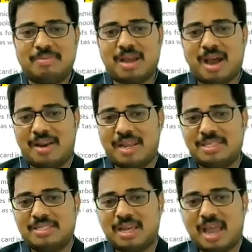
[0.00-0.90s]
be
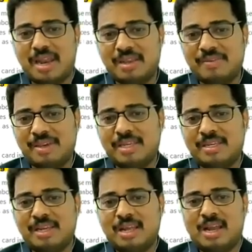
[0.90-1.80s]
arranged
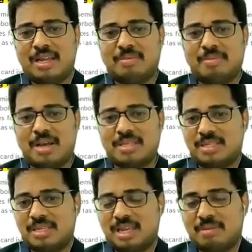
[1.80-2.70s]
anywhere and the
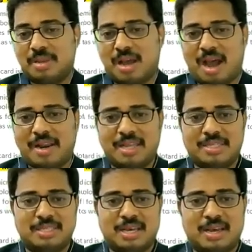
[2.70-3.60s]
master can be
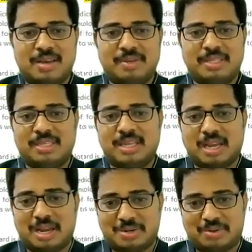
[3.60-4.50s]
arranged uh, within a
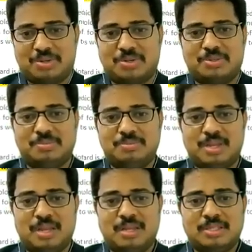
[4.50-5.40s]
control room.
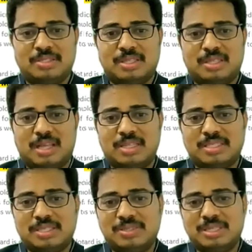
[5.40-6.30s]
The,
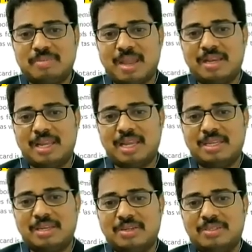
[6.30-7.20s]
this unit mainly
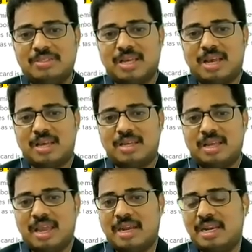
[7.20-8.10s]
includes a,
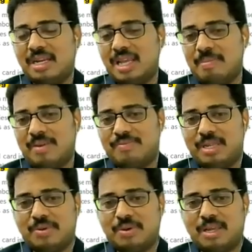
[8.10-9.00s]
a DTMF
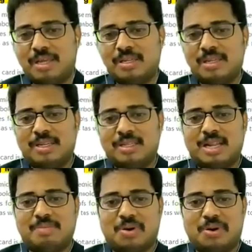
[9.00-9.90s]
decoder
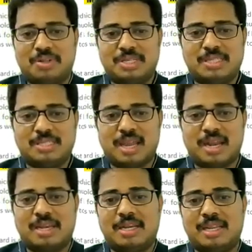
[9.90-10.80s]
that produces
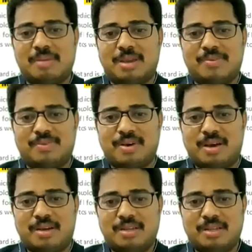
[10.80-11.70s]
a DTMF uh,